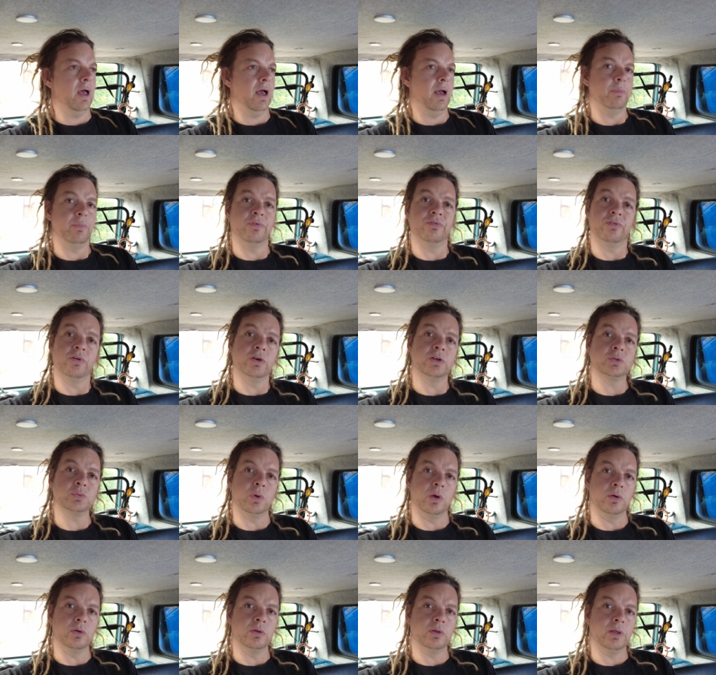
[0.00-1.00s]
Um, the
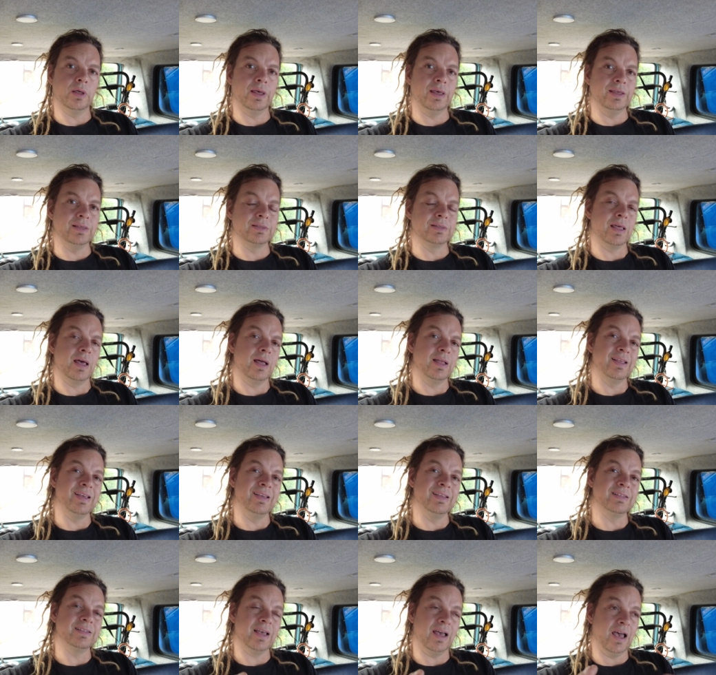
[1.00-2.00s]
first one is that
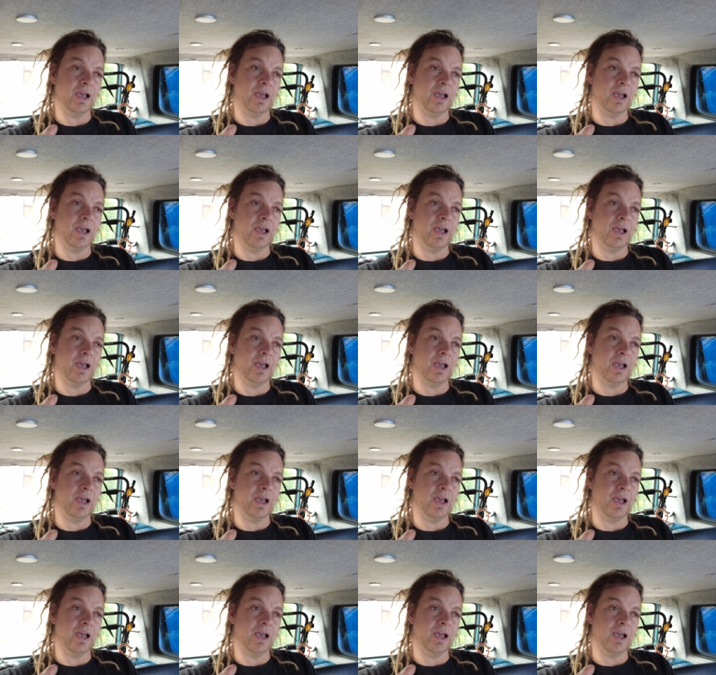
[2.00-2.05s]
it's